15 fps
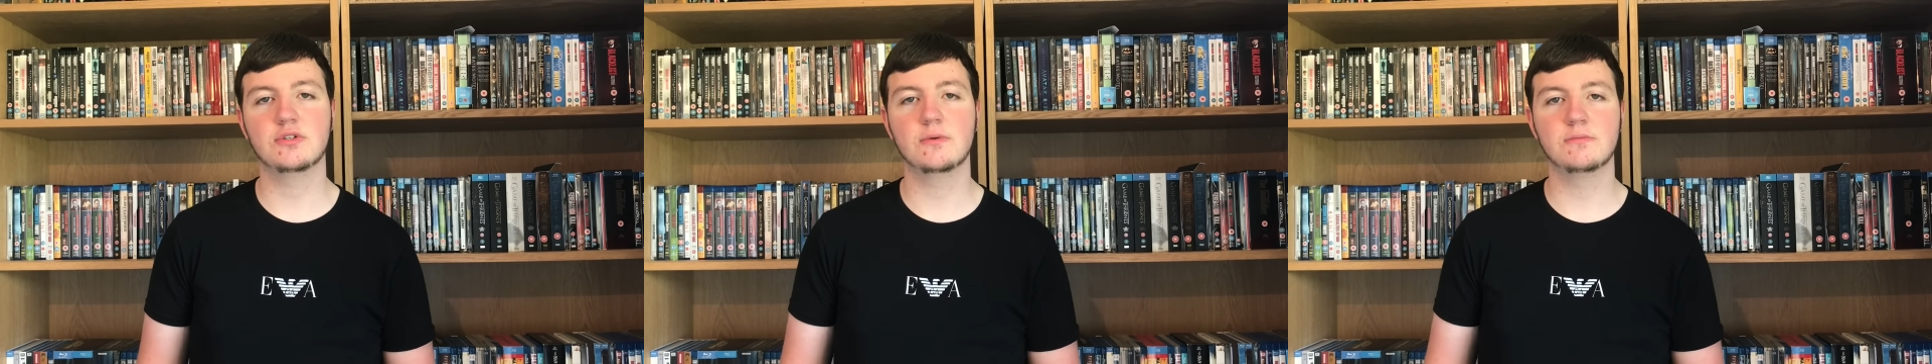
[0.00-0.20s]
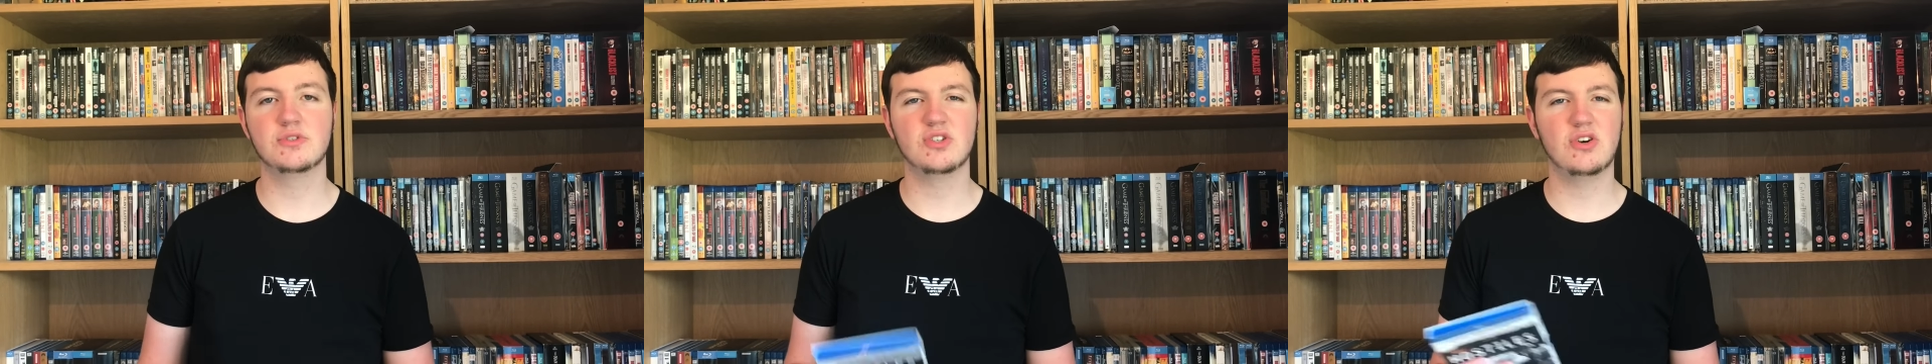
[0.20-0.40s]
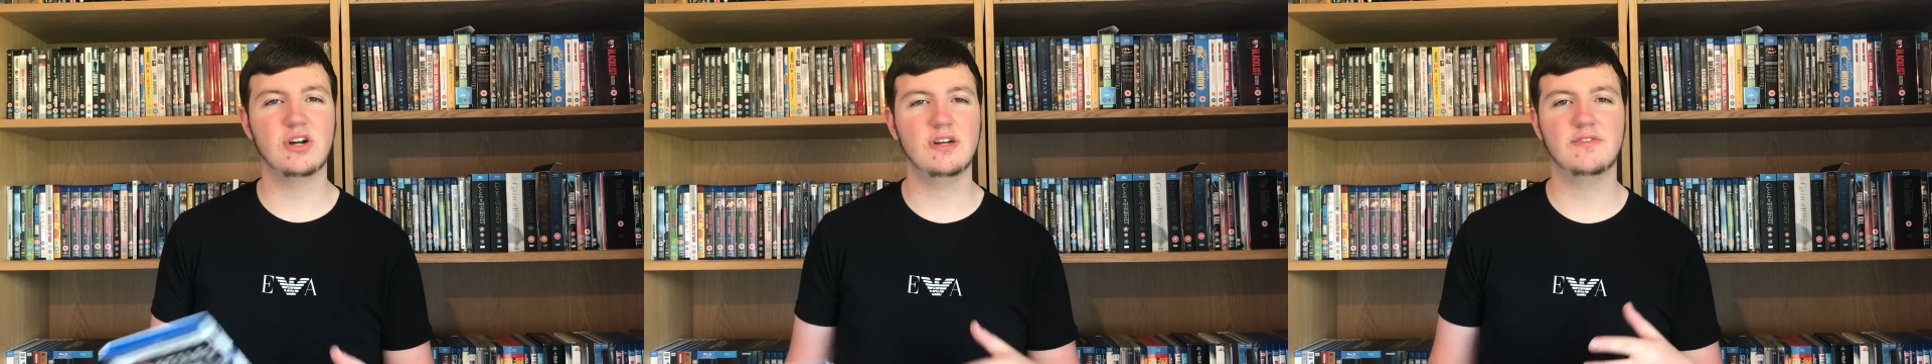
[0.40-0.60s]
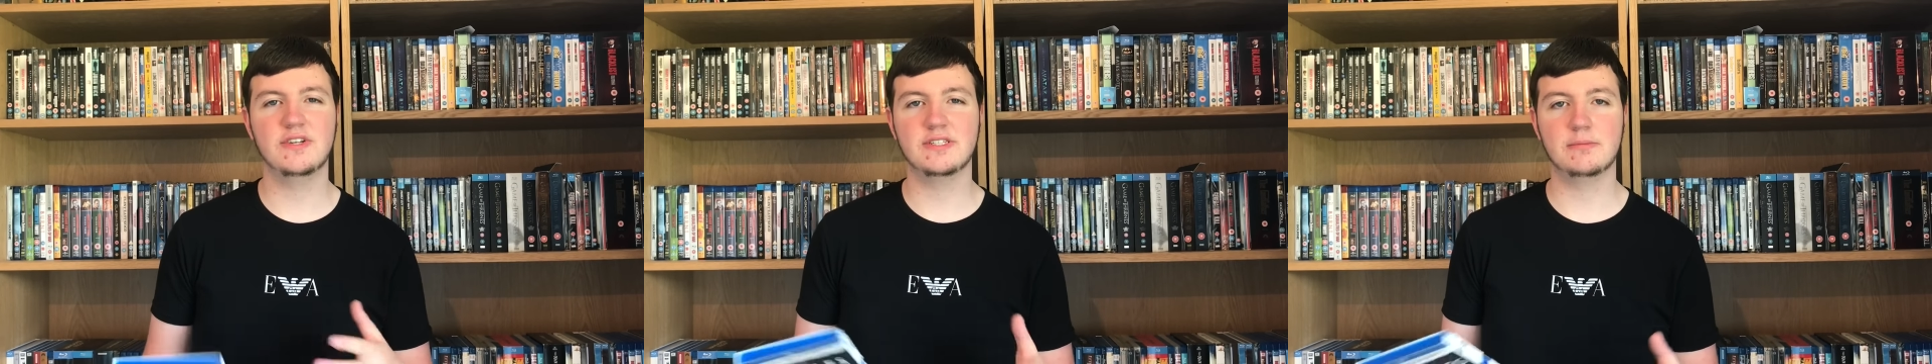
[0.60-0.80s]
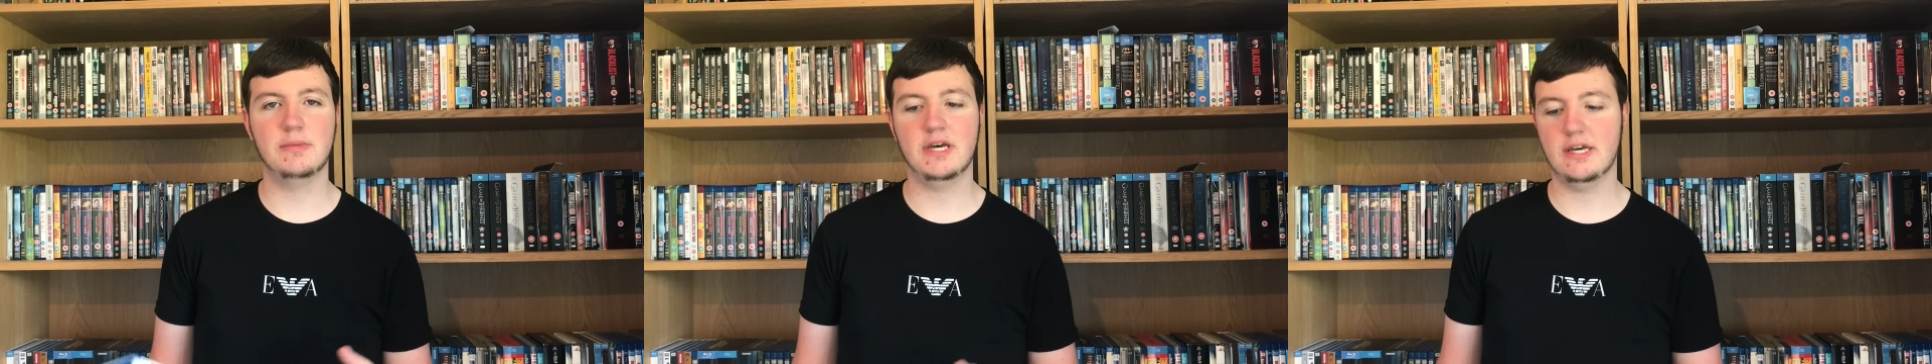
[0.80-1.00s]
so I'm sorry if
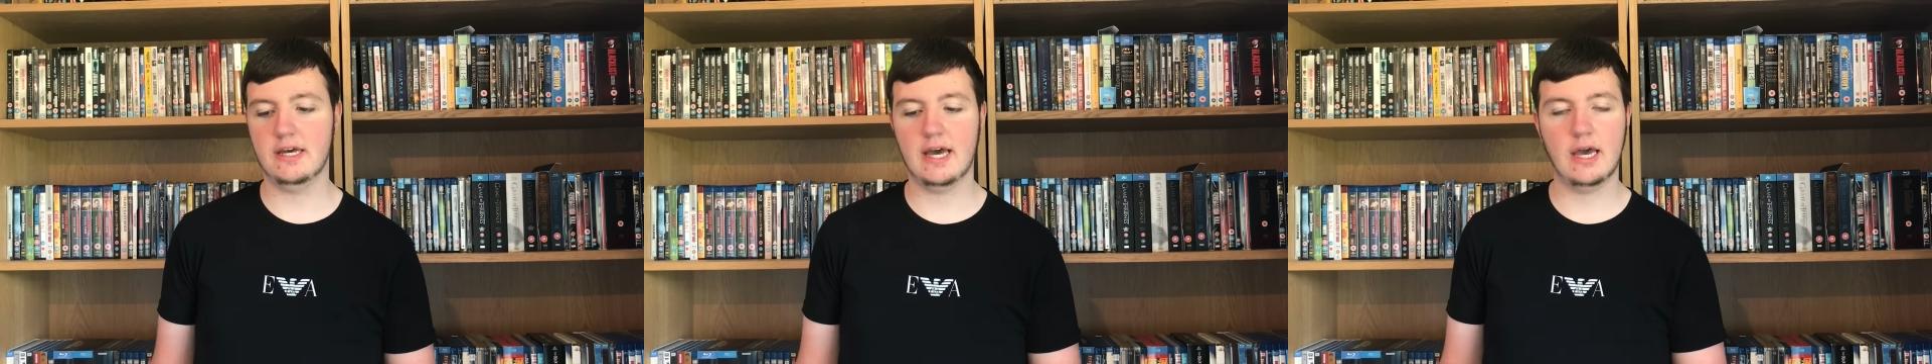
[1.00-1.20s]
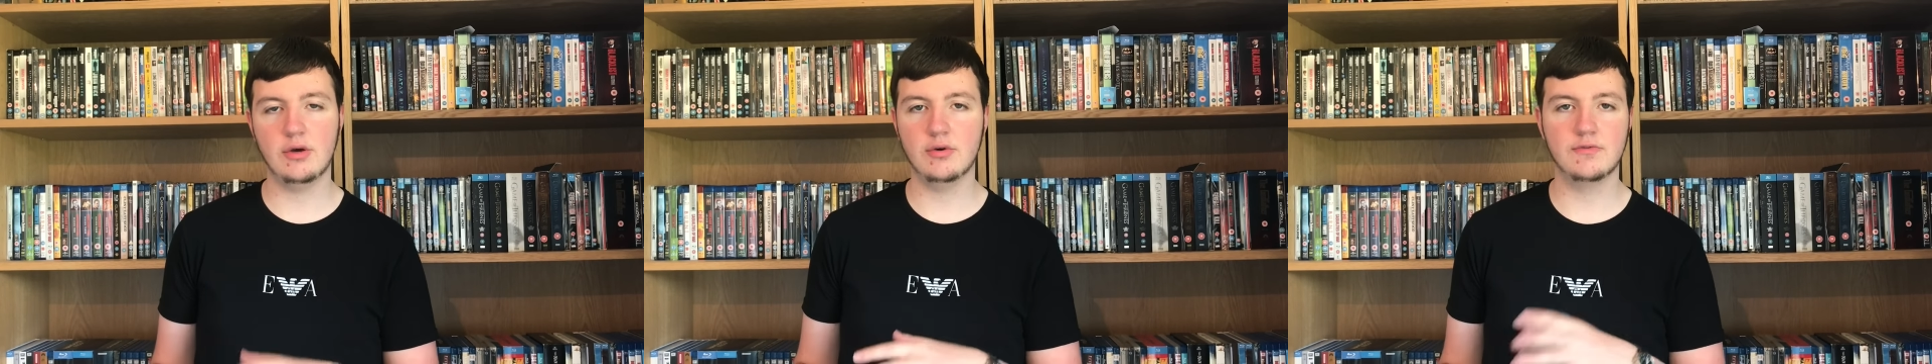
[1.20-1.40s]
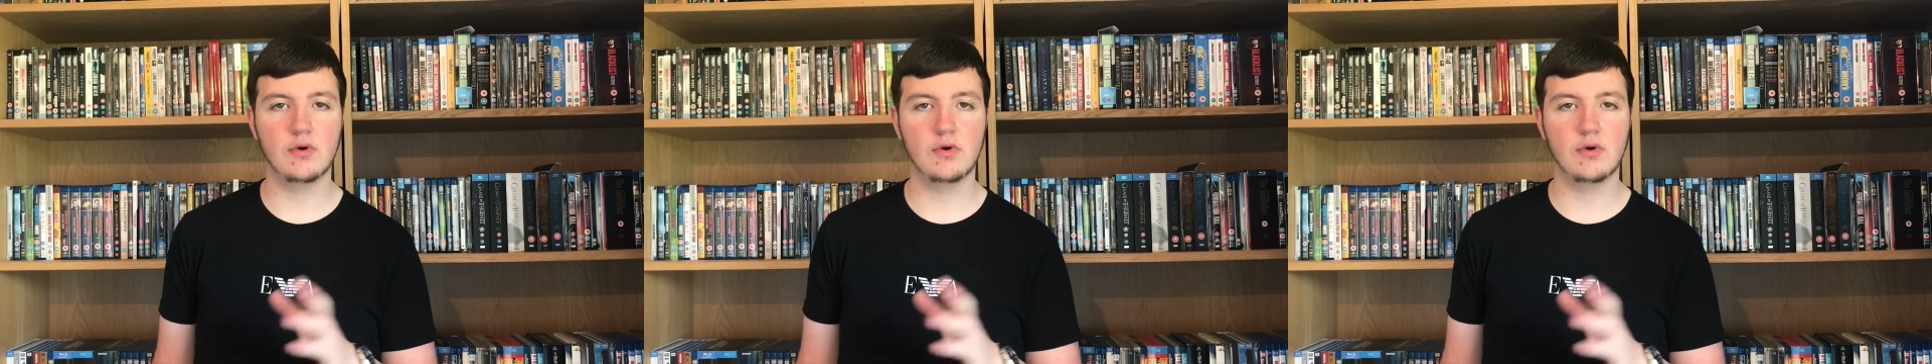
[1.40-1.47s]
it's a bit out